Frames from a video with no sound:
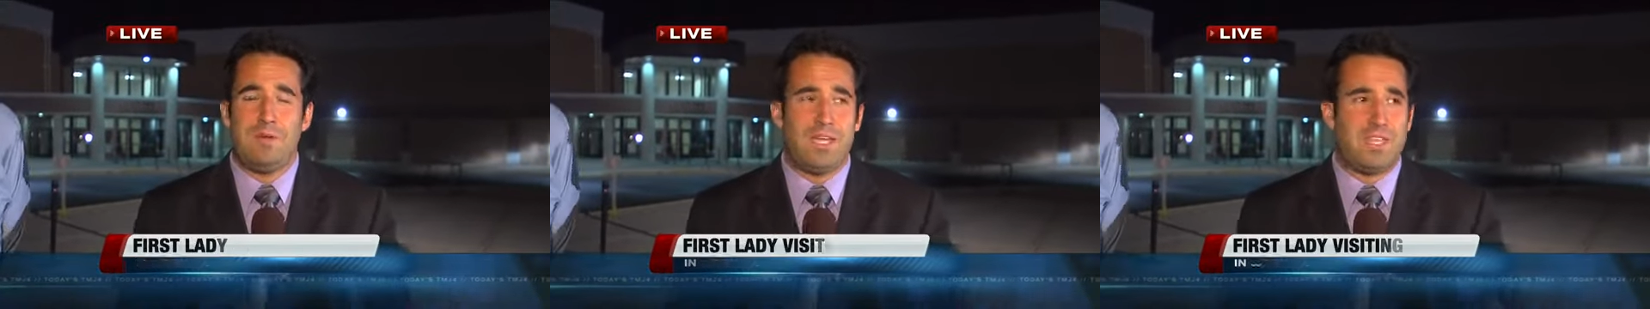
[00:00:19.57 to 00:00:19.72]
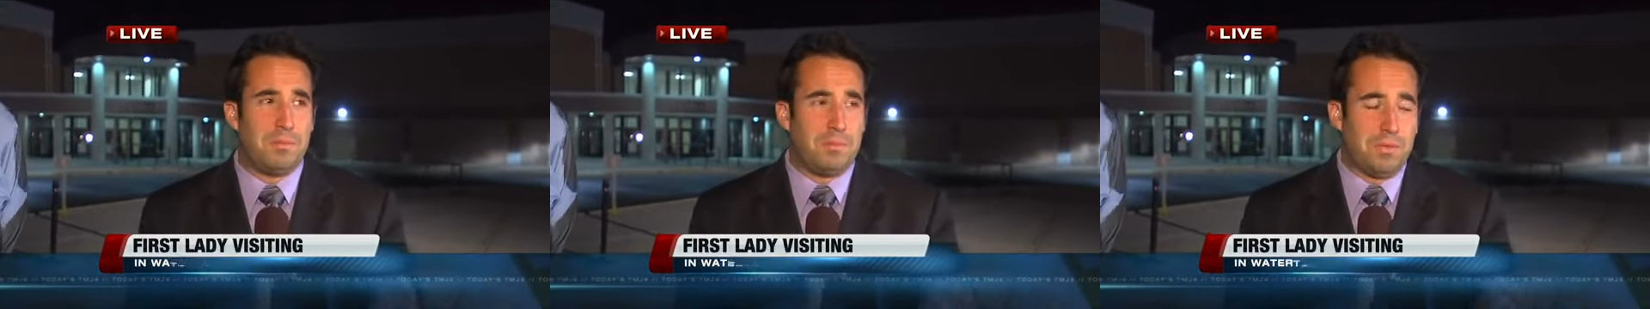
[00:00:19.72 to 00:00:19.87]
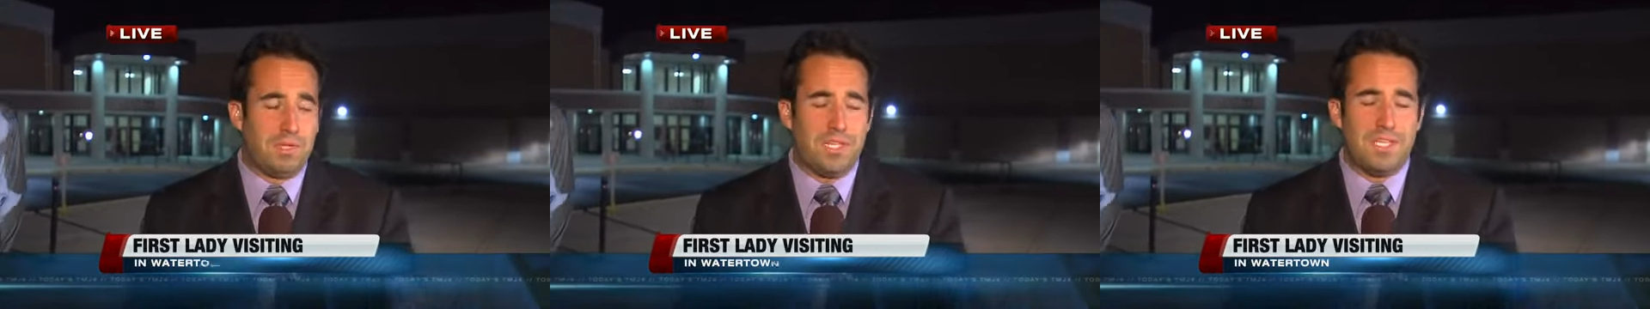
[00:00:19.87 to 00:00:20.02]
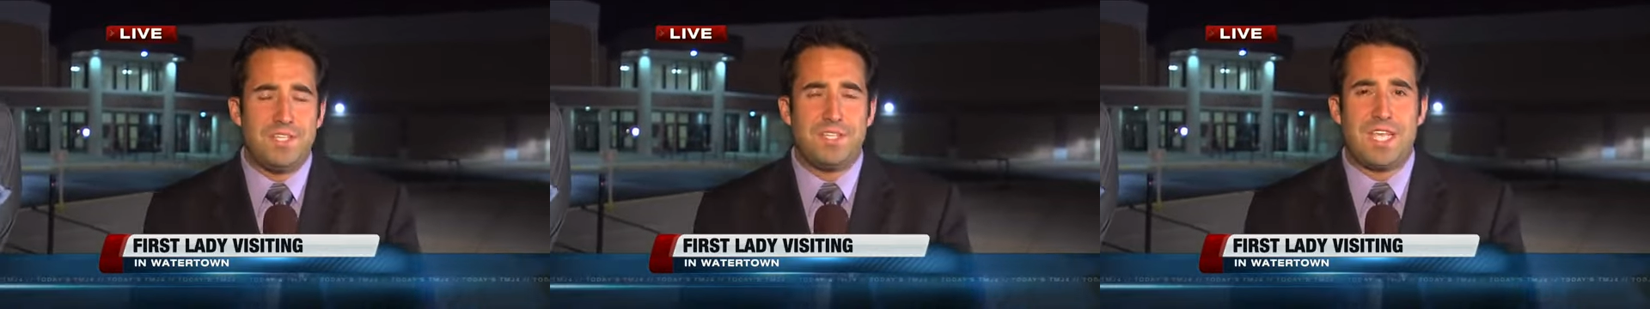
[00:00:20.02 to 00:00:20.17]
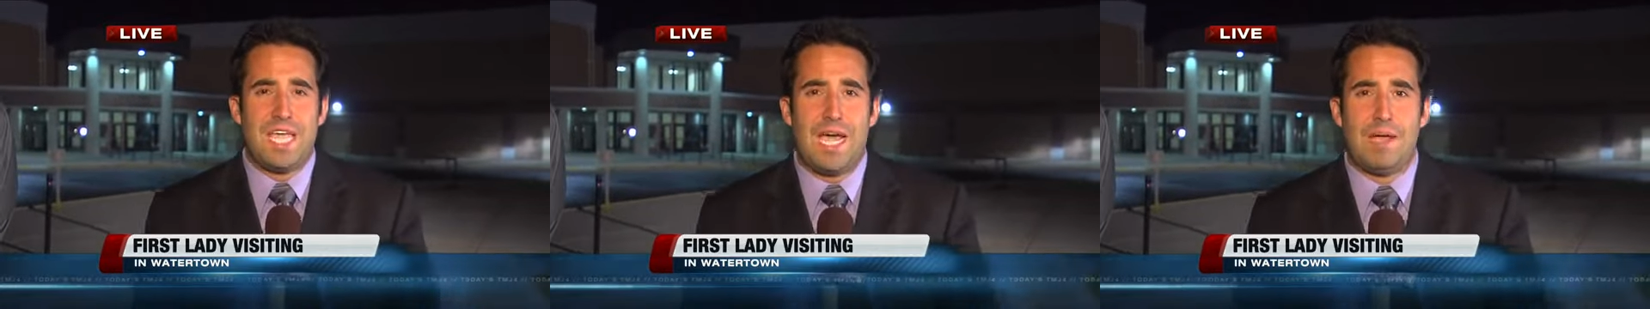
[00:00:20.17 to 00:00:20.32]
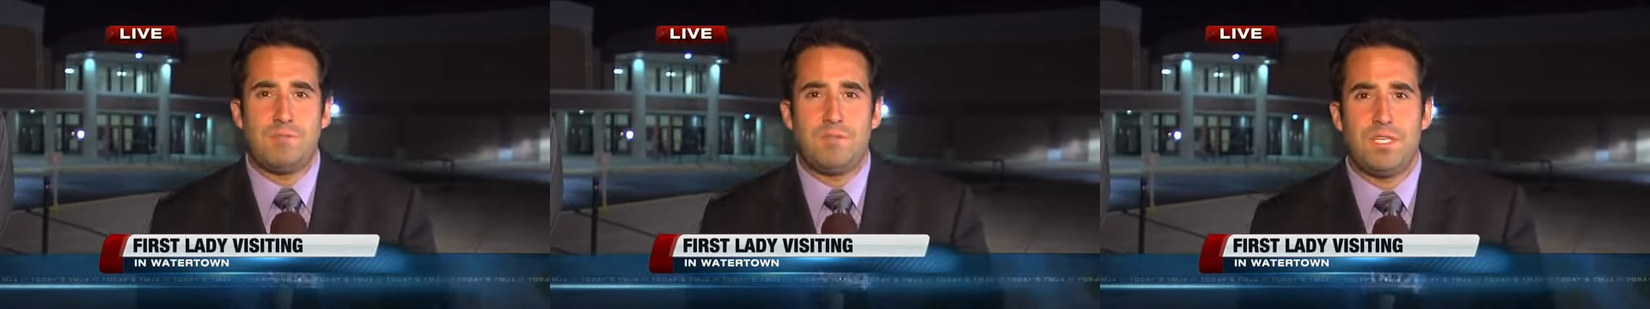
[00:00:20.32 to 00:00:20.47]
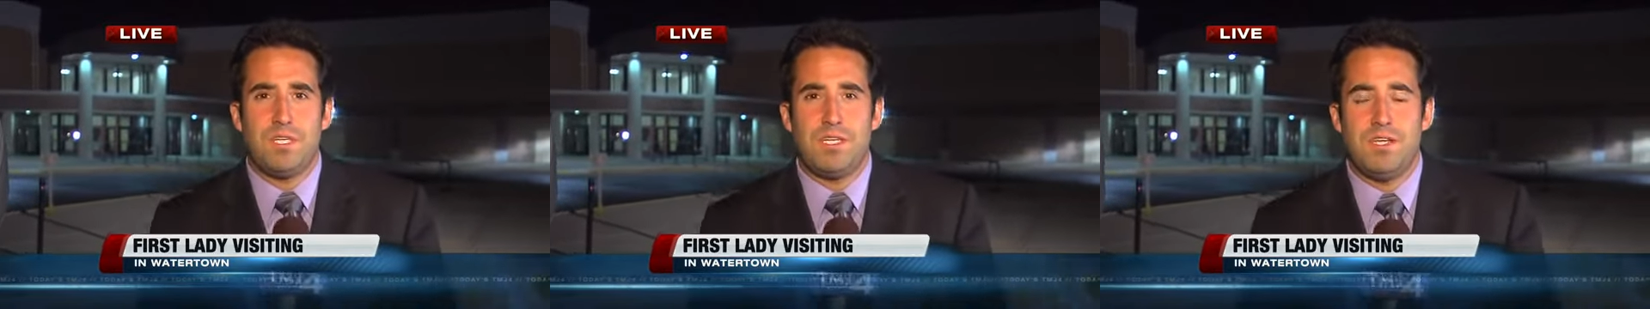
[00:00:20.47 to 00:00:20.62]
We had the police
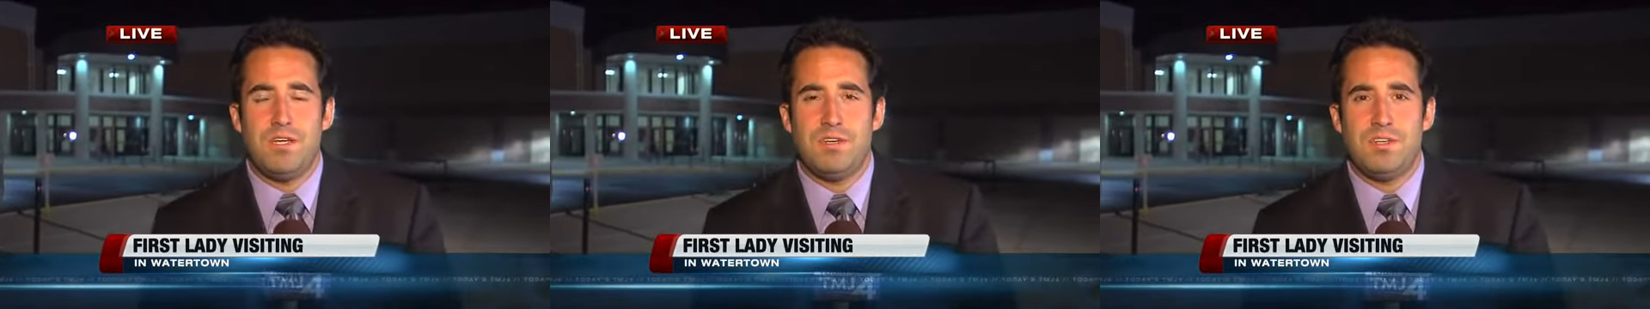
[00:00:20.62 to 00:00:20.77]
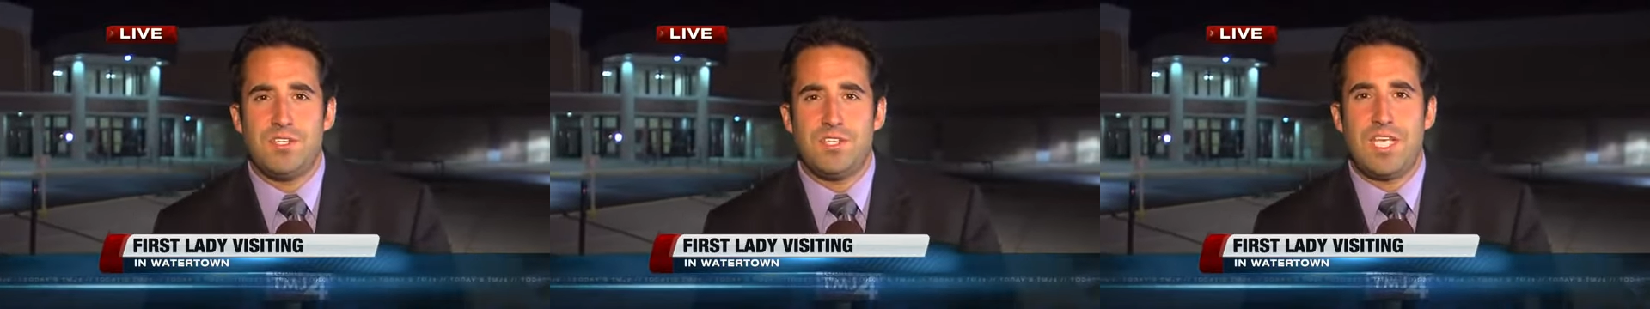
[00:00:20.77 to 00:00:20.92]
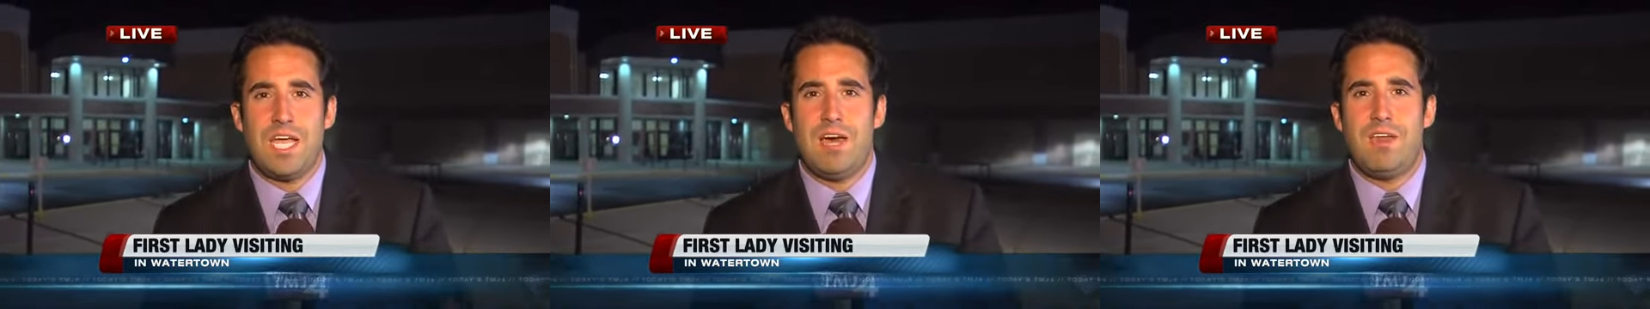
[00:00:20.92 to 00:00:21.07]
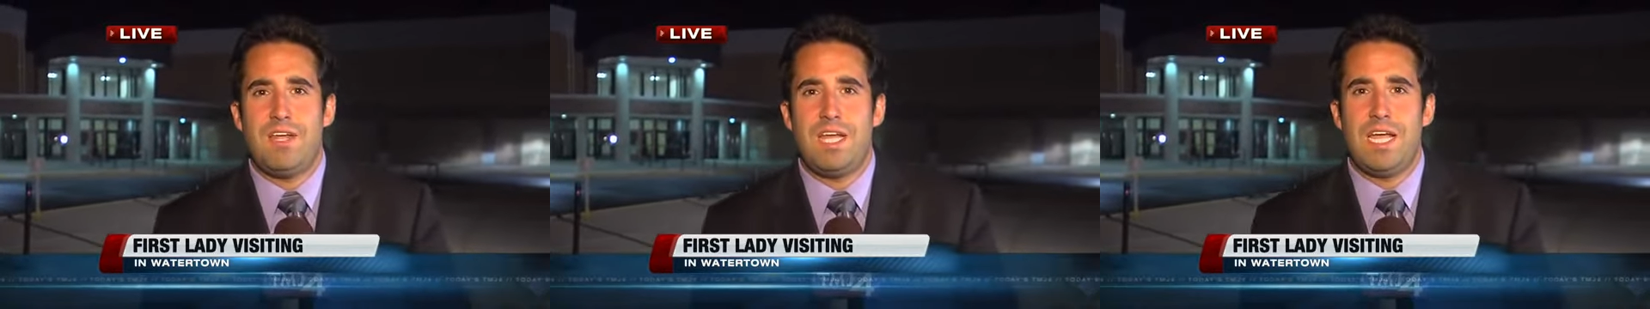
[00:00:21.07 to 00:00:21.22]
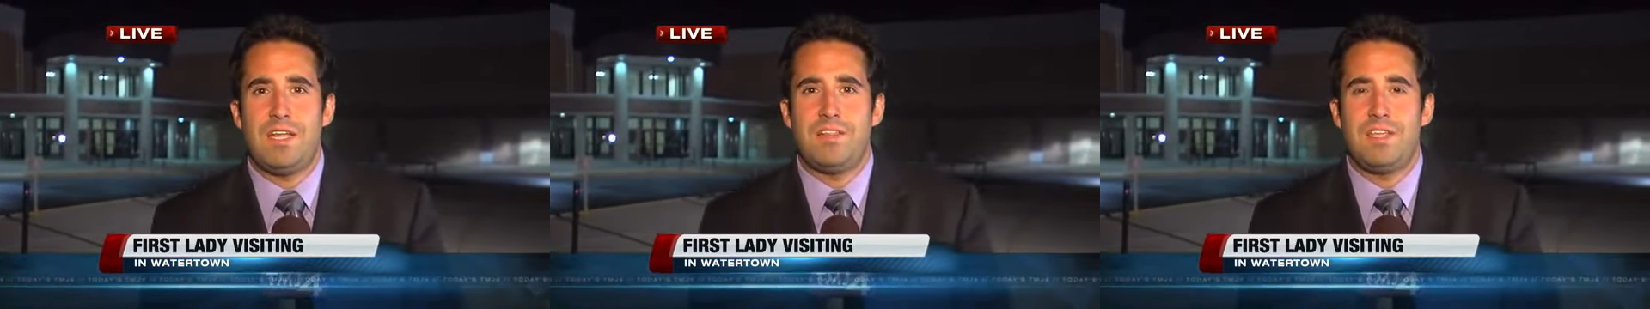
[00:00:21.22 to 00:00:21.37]
captain here scouting